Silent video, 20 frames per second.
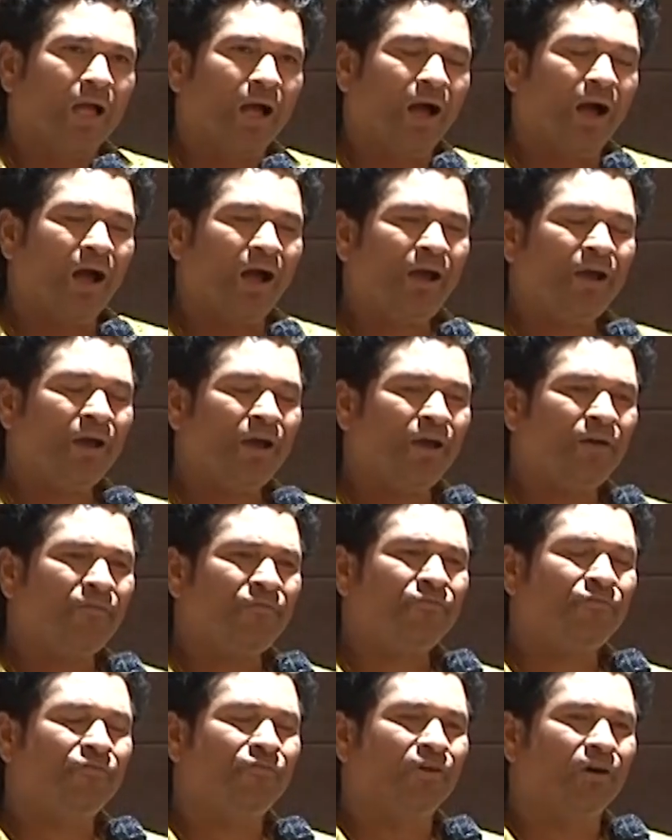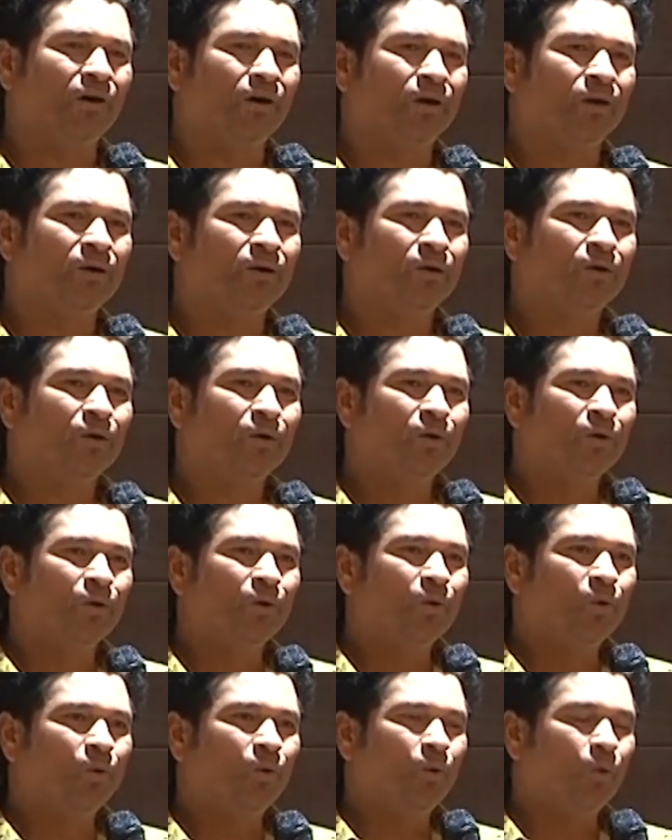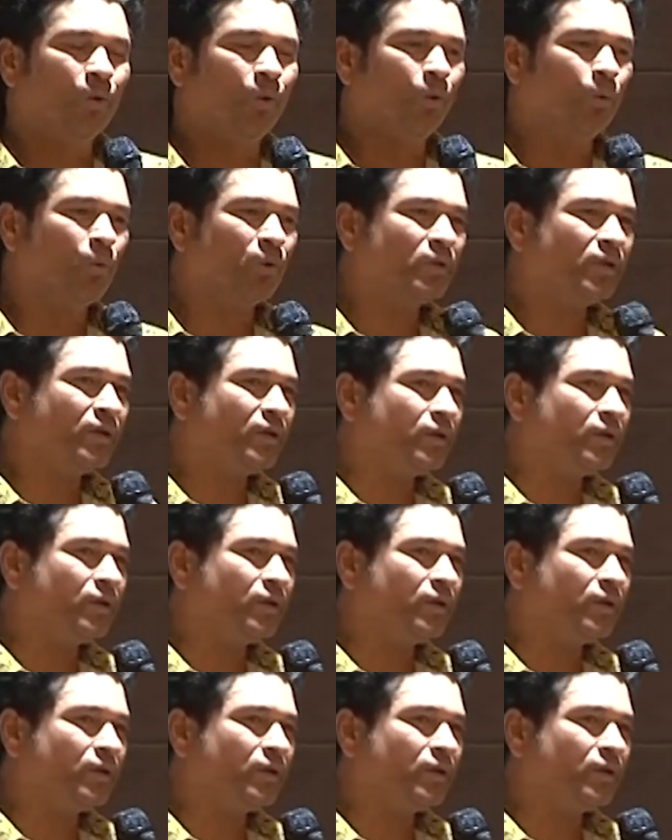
I have over the